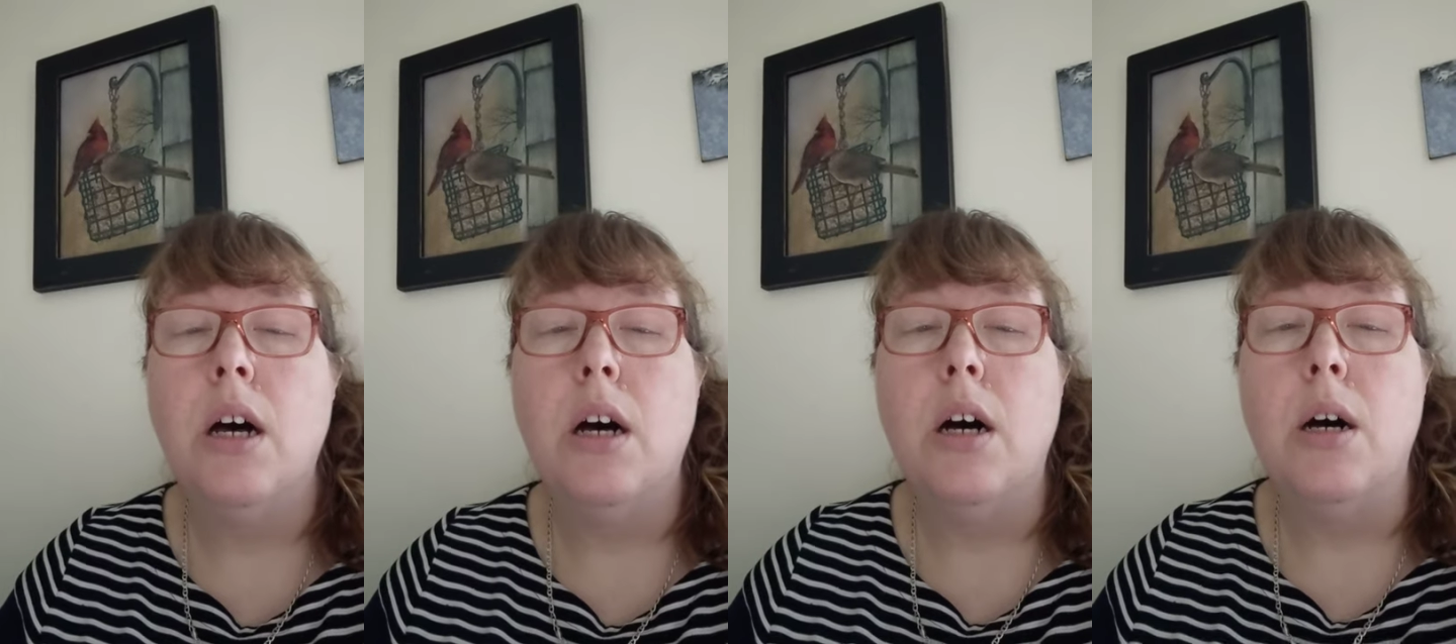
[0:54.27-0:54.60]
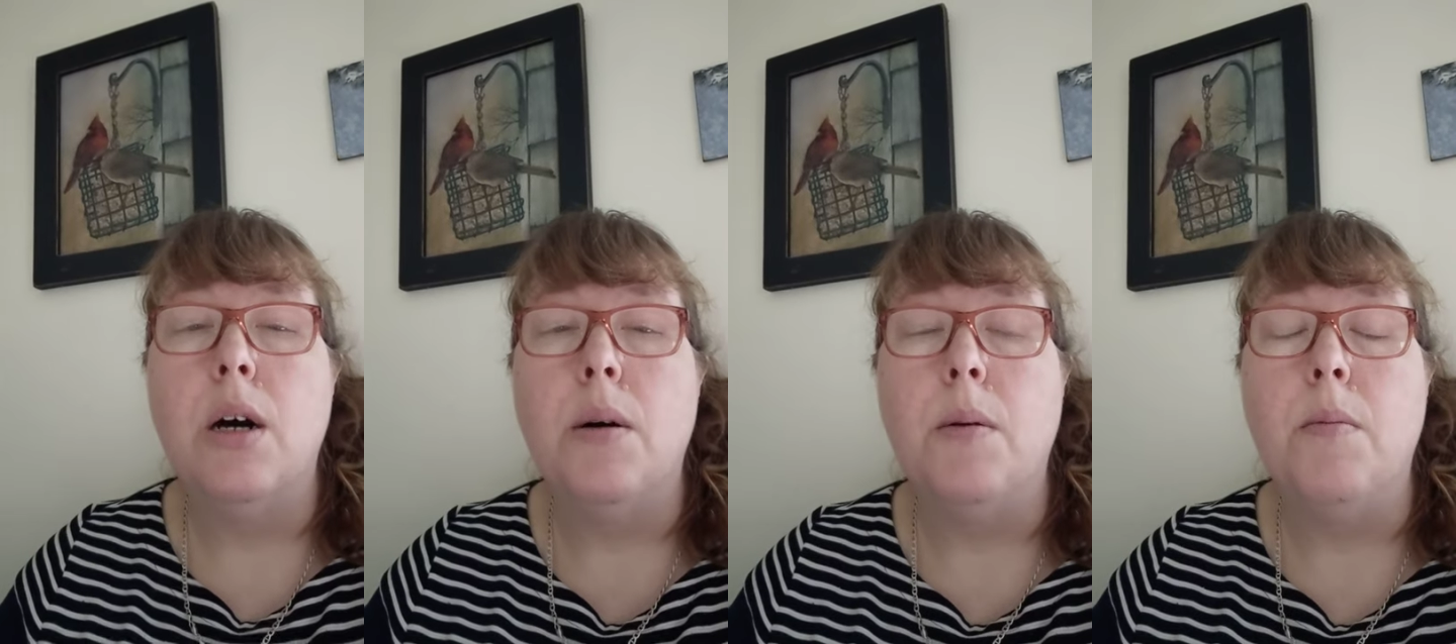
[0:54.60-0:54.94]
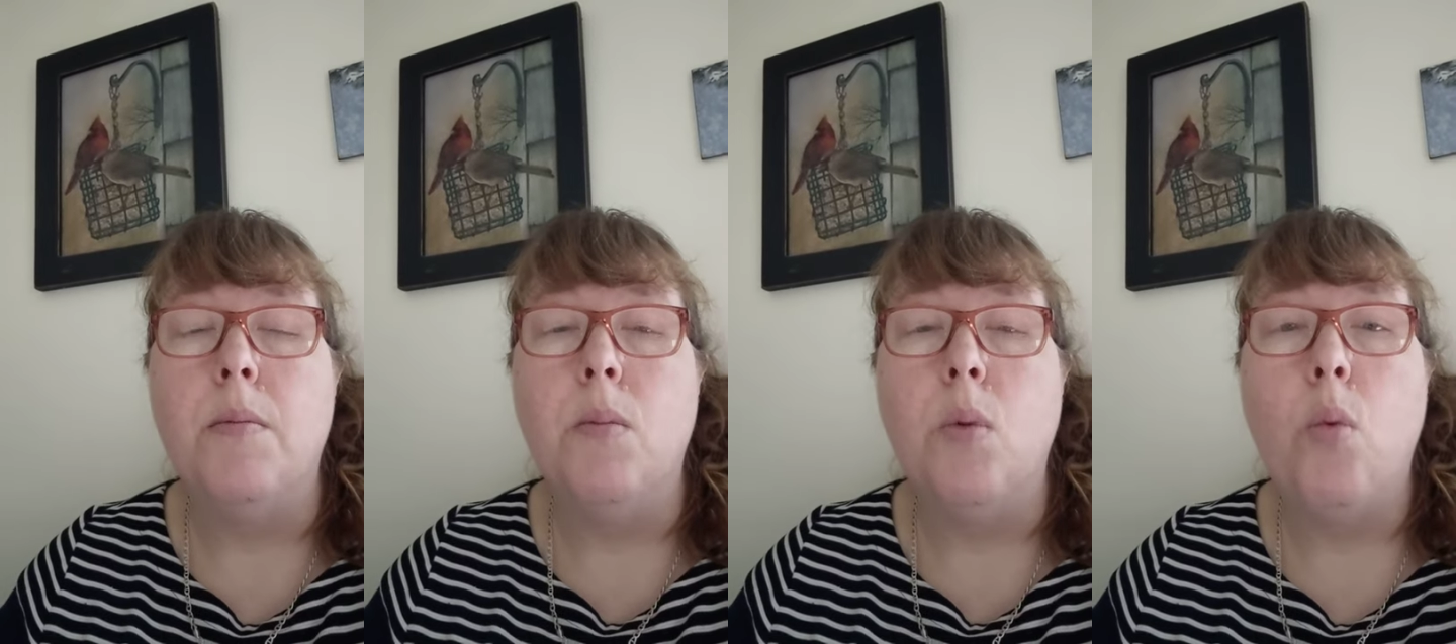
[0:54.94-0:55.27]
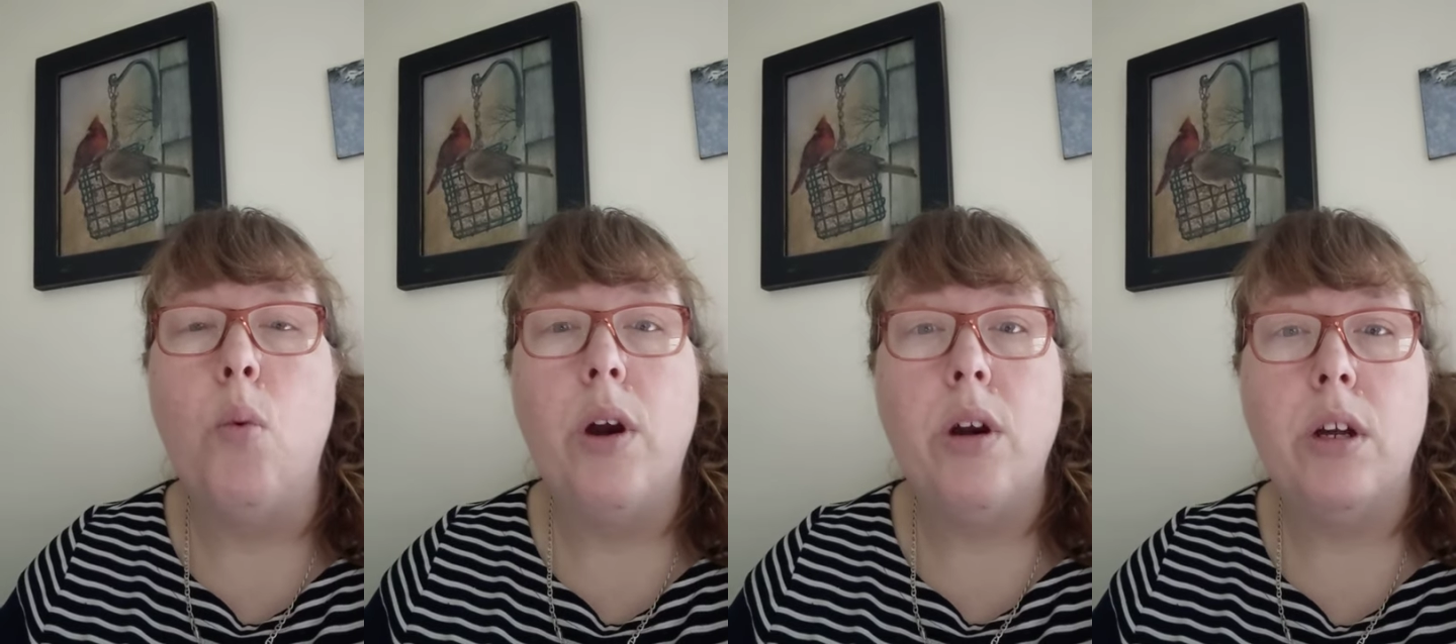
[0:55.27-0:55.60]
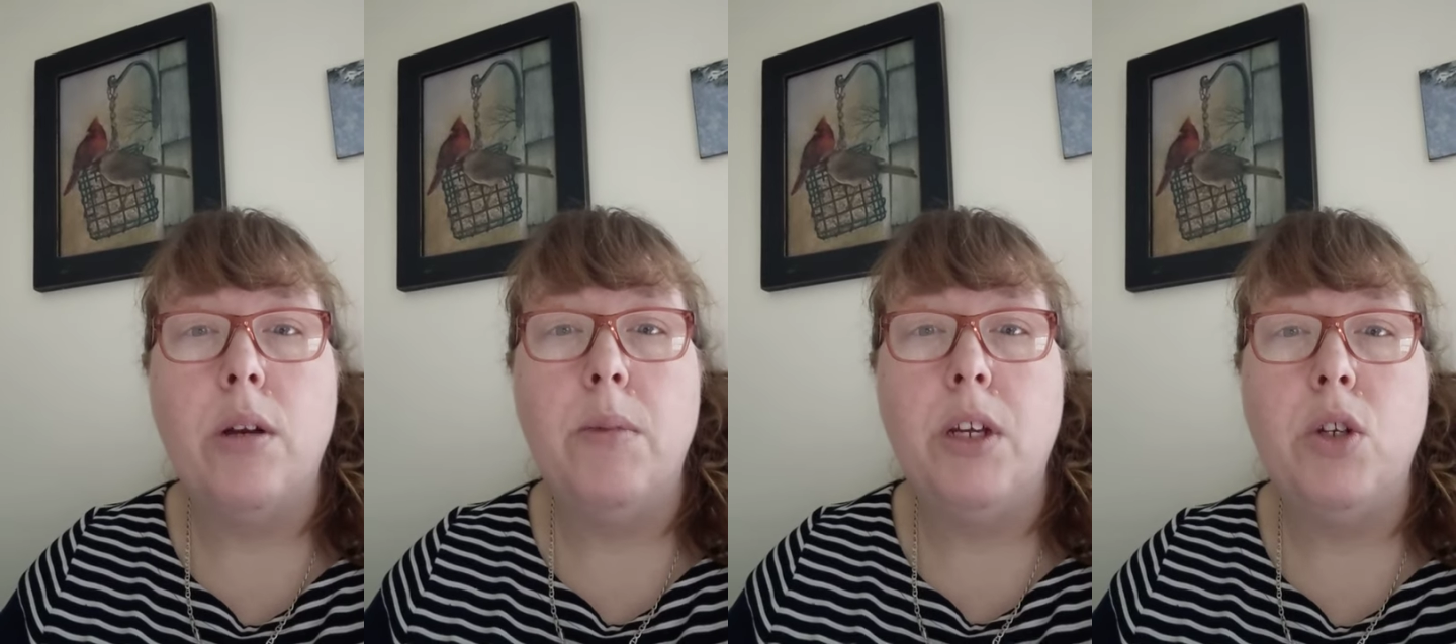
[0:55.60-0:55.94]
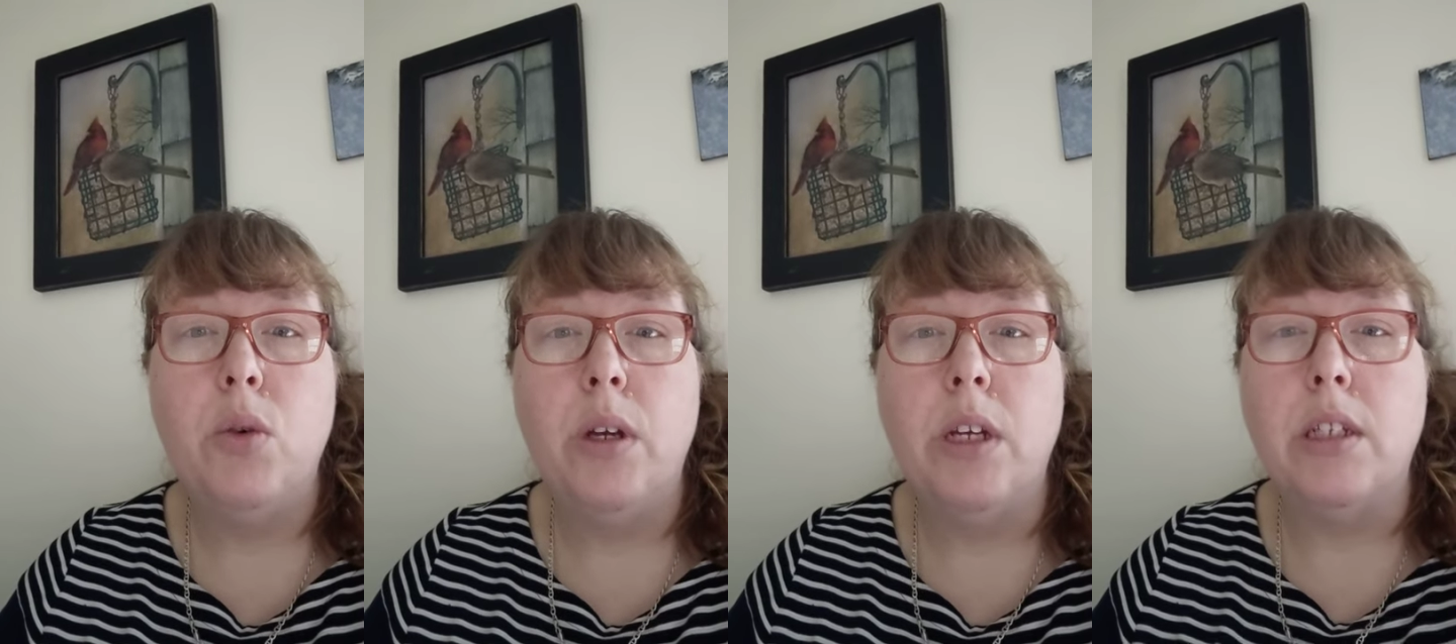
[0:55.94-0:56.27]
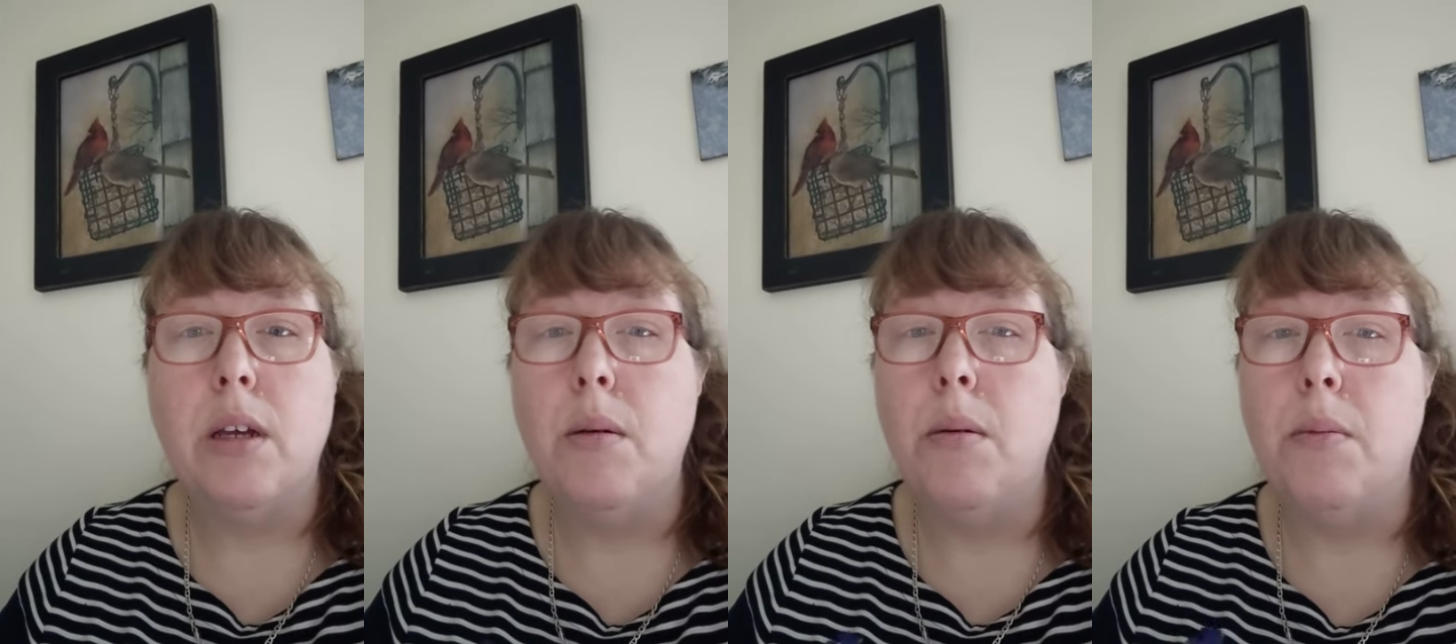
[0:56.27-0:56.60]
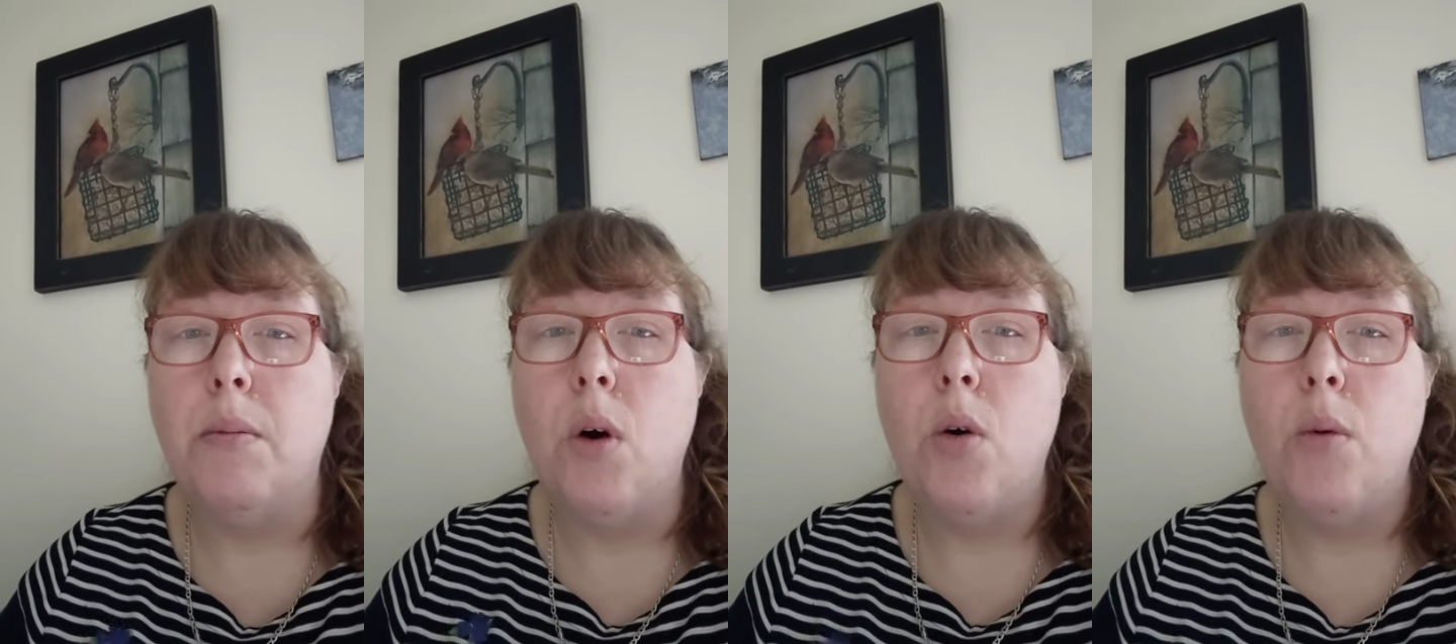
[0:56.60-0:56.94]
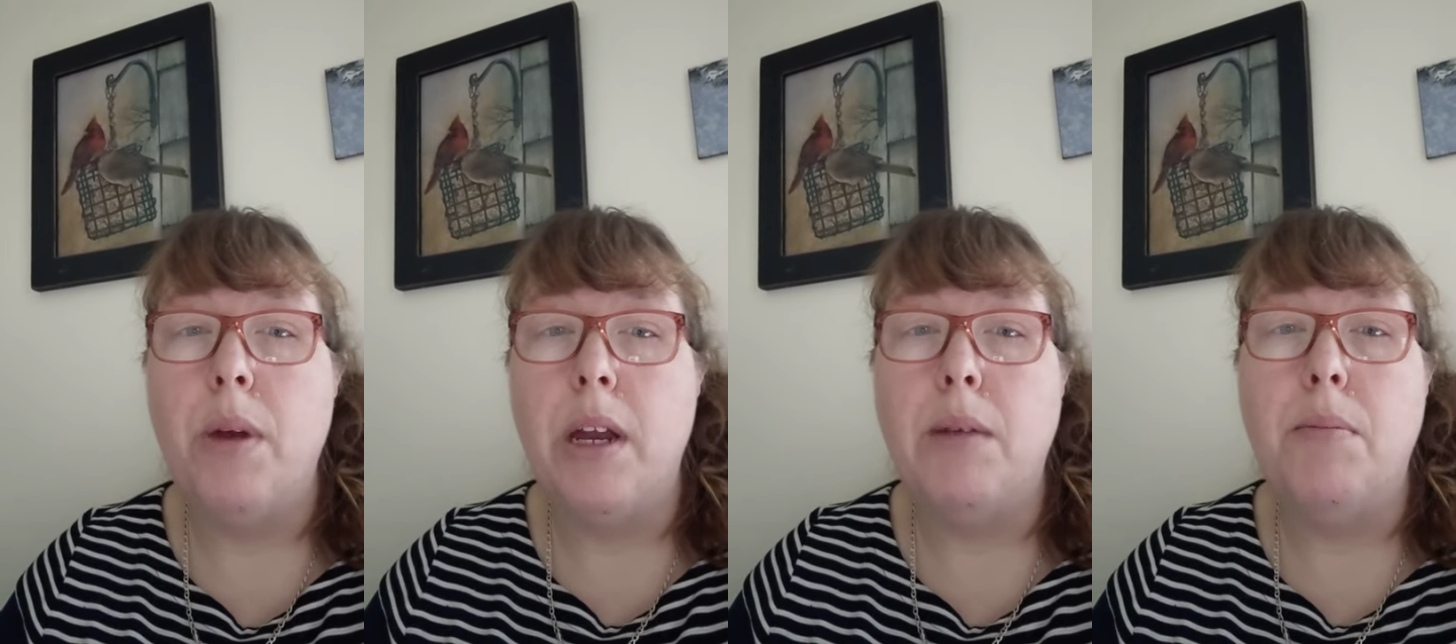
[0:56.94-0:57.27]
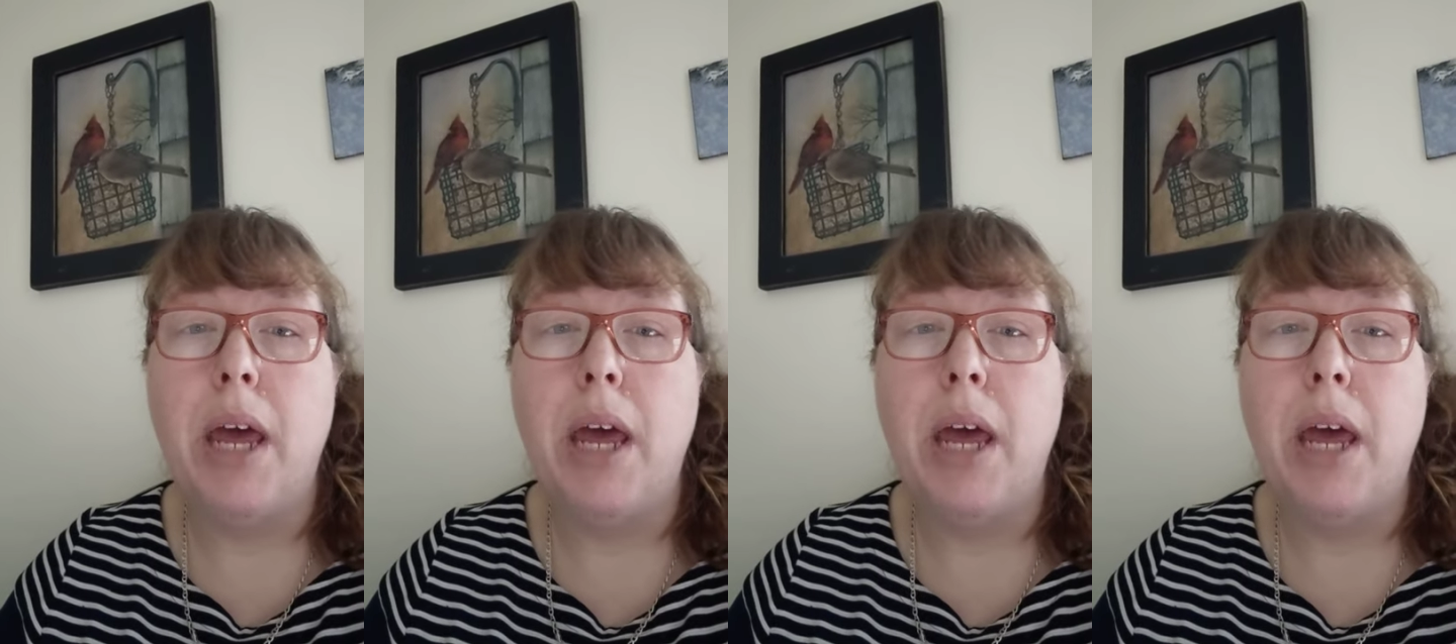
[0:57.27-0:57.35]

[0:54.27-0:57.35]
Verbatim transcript: We're going to be doing some homemade